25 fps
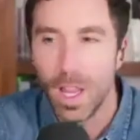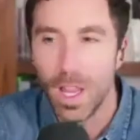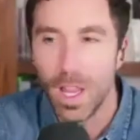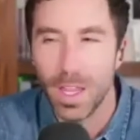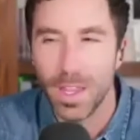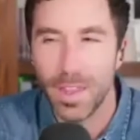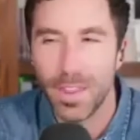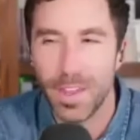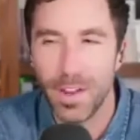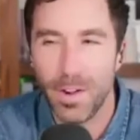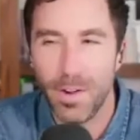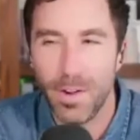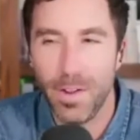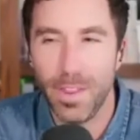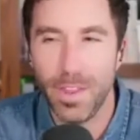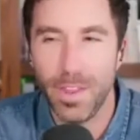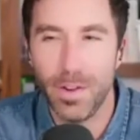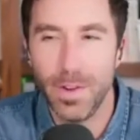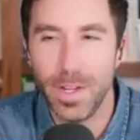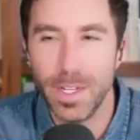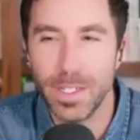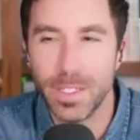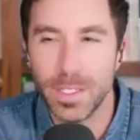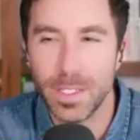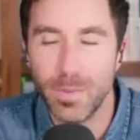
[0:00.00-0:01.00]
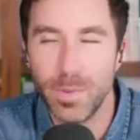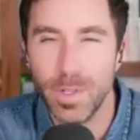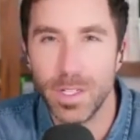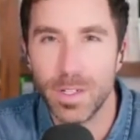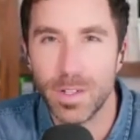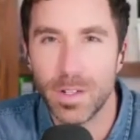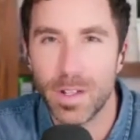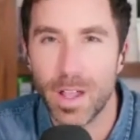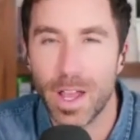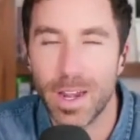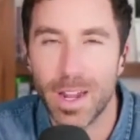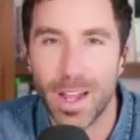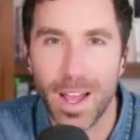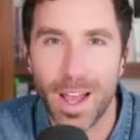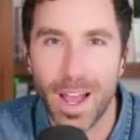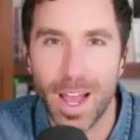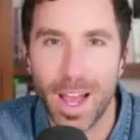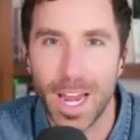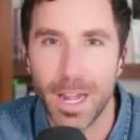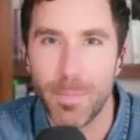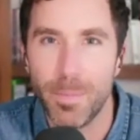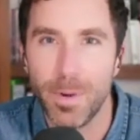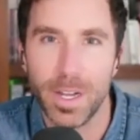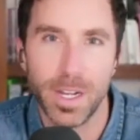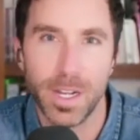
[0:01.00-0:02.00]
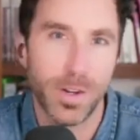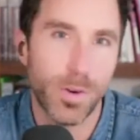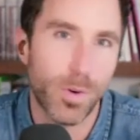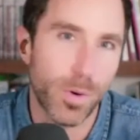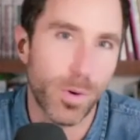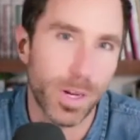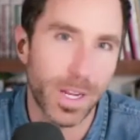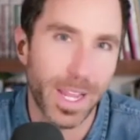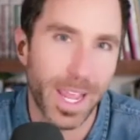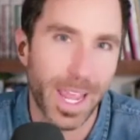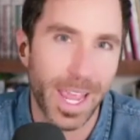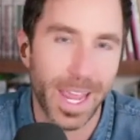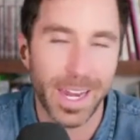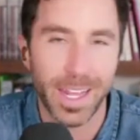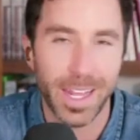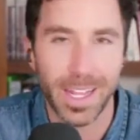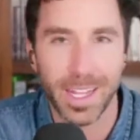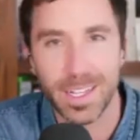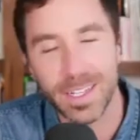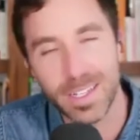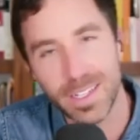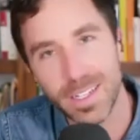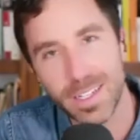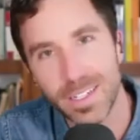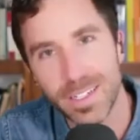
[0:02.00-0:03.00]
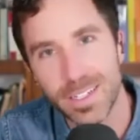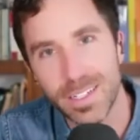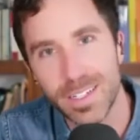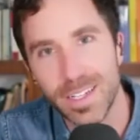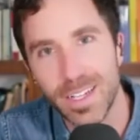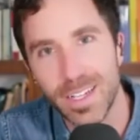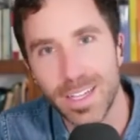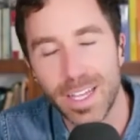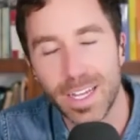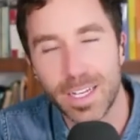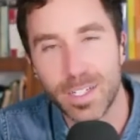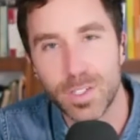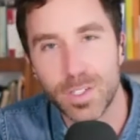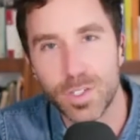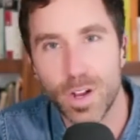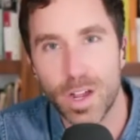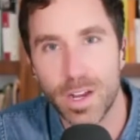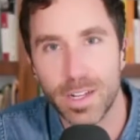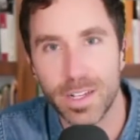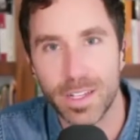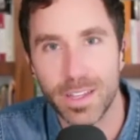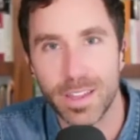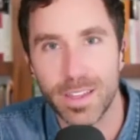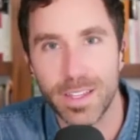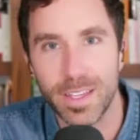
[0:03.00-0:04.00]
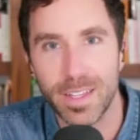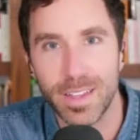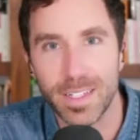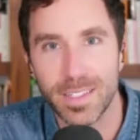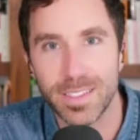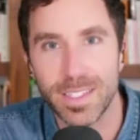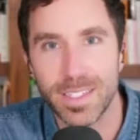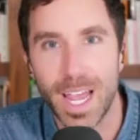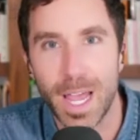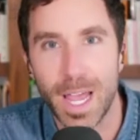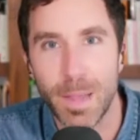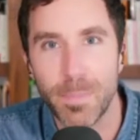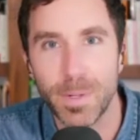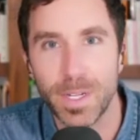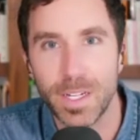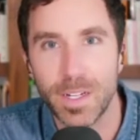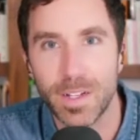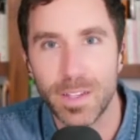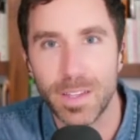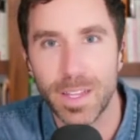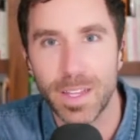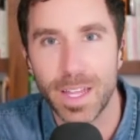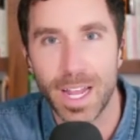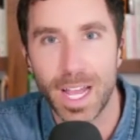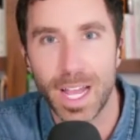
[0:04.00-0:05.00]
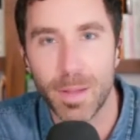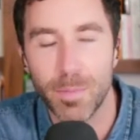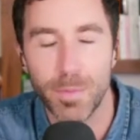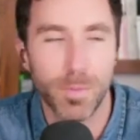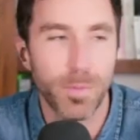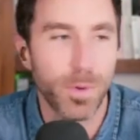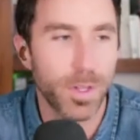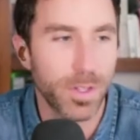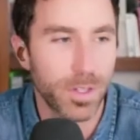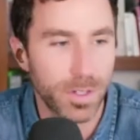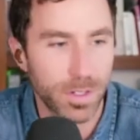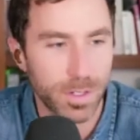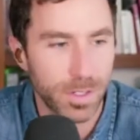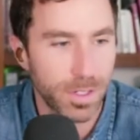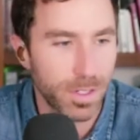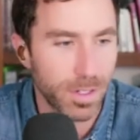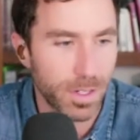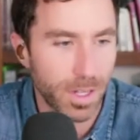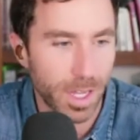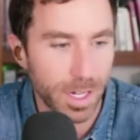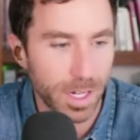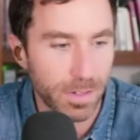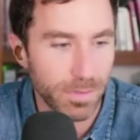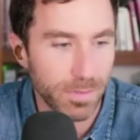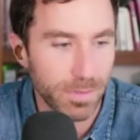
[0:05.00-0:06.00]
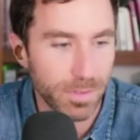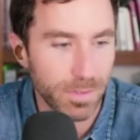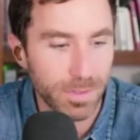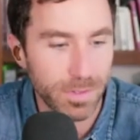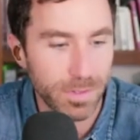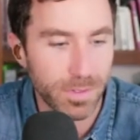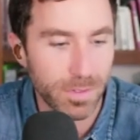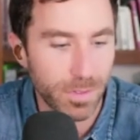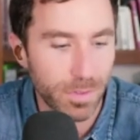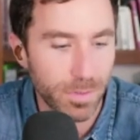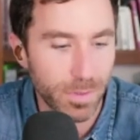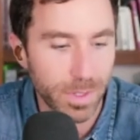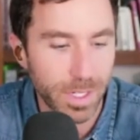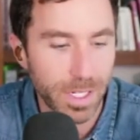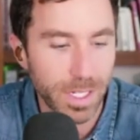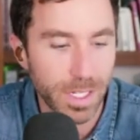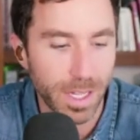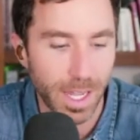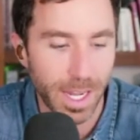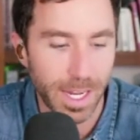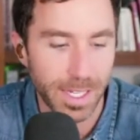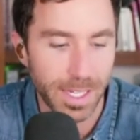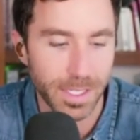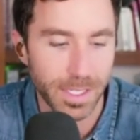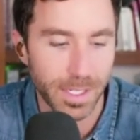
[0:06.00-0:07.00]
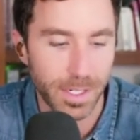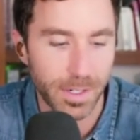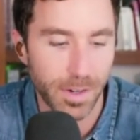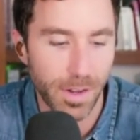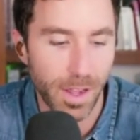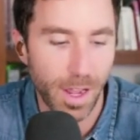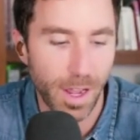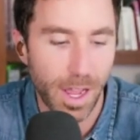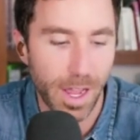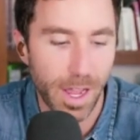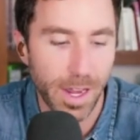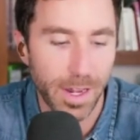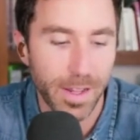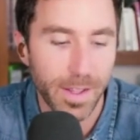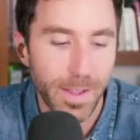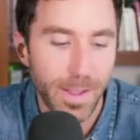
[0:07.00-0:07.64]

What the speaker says: there is a real kind of hybrid organic electronic thing that's happening on that album, whether you kind of realize it or not.